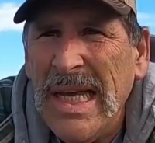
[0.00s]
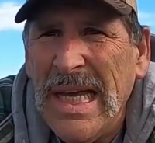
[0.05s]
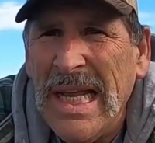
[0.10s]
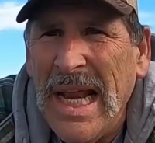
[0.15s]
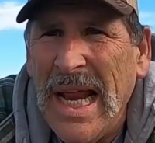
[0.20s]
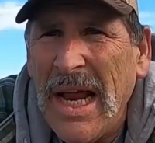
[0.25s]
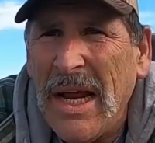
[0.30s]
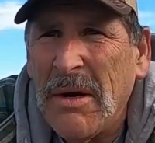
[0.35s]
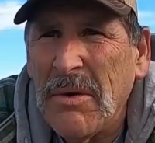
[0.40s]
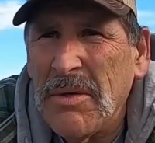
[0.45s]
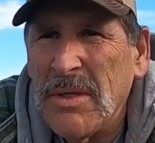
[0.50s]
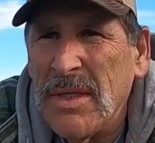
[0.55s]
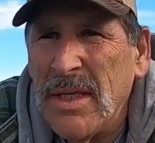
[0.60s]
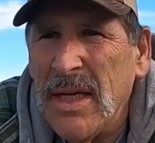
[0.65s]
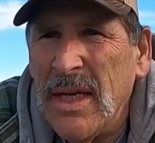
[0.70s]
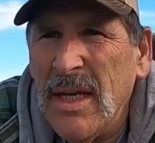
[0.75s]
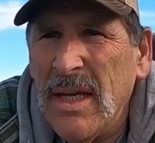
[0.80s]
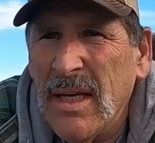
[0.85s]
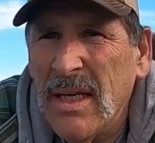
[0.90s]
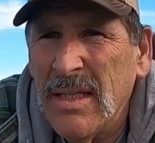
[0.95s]

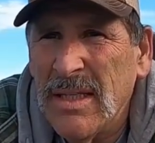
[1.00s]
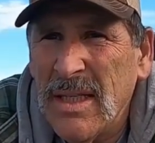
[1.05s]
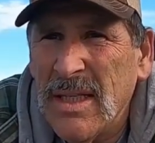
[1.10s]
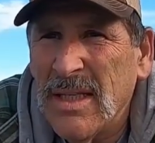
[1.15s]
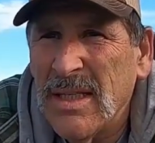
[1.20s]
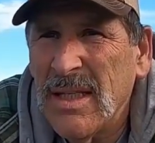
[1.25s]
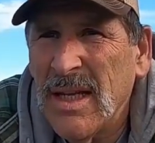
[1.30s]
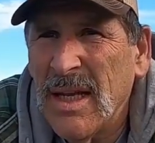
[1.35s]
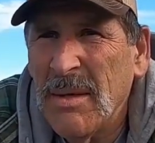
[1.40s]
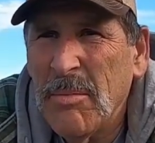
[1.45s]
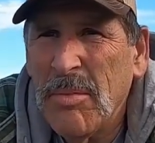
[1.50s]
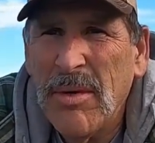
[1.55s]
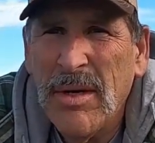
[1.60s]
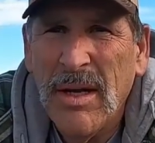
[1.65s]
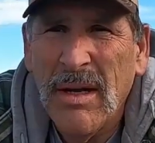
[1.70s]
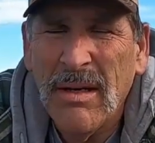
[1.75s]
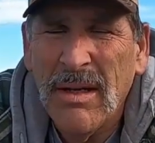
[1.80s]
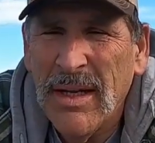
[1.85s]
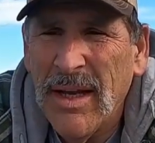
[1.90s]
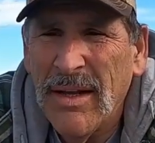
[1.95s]
inaccuracy, because it's
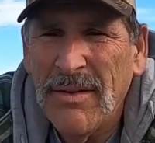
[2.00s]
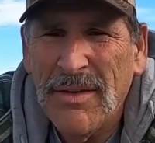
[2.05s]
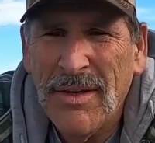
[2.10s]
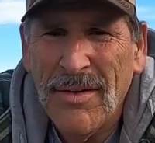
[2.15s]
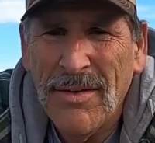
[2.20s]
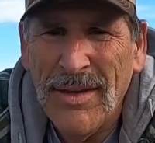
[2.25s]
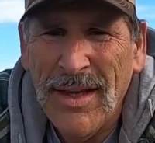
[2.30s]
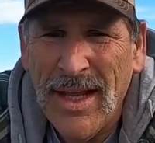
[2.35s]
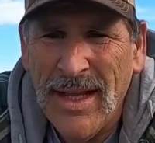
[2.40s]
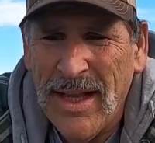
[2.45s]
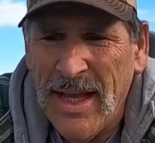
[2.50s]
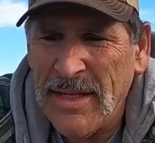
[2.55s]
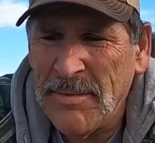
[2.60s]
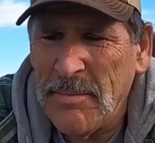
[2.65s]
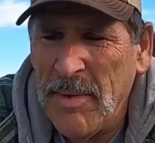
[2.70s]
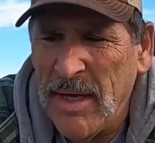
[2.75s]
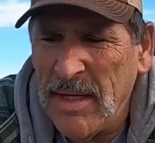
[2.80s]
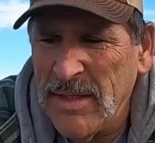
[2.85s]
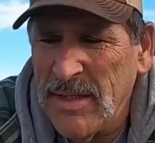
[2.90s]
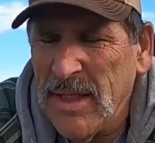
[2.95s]
pretty ugly out there on that
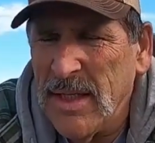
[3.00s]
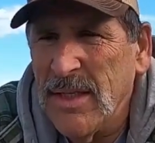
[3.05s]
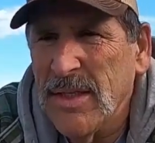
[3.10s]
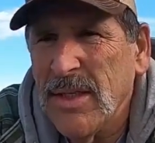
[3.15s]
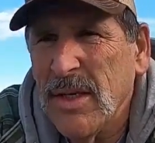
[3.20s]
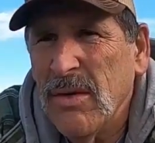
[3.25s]
last magazine.